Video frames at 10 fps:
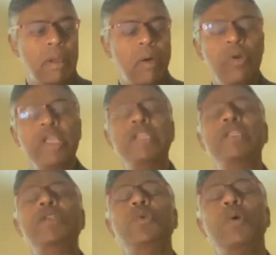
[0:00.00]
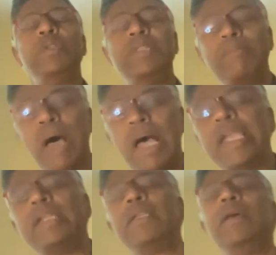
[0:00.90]
oriented towards the
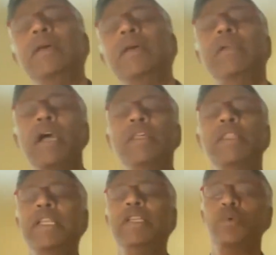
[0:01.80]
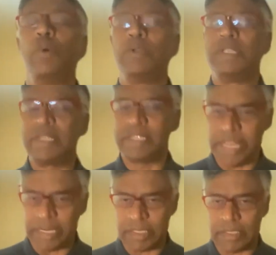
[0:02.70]
market rather than towards the
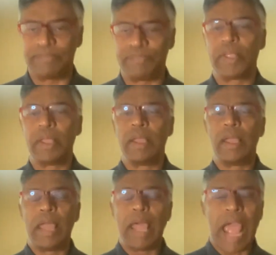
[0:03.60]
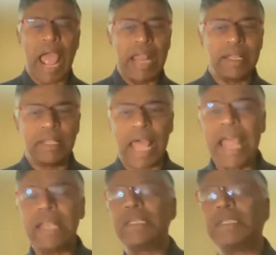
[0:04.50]
state. And
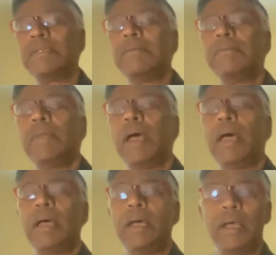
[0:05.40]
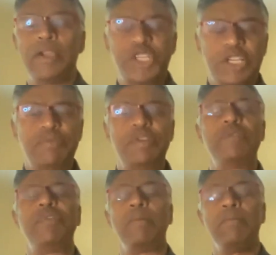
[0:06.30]
that shift
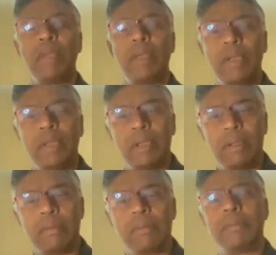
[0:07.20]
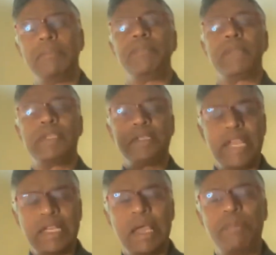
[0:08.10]
from
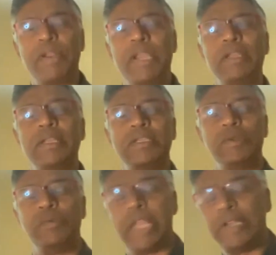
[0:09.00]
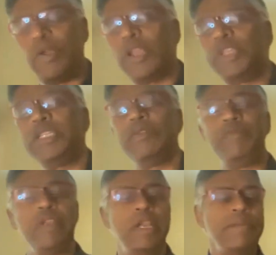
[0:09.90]
state apparatus to technologies of
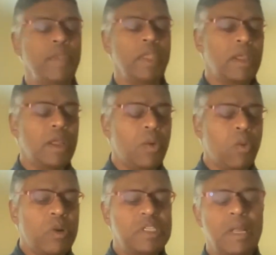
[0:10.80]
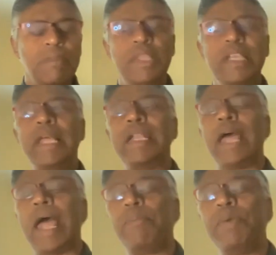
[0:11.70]
freedom was something that
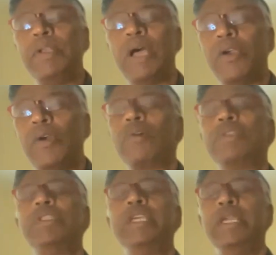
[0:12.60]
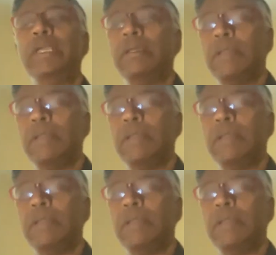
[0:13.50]
happened across the,